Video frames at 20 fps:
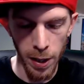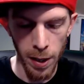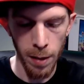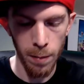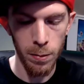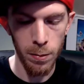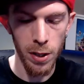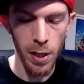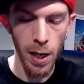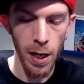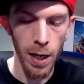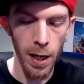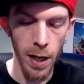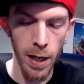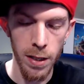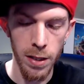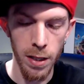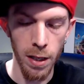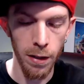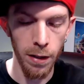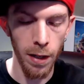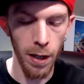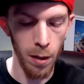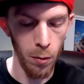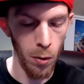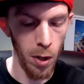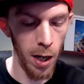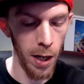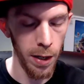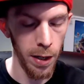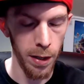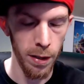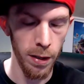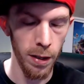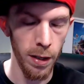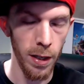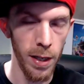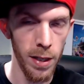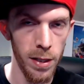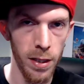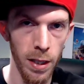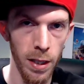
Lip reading: games that I said that I wanted, and I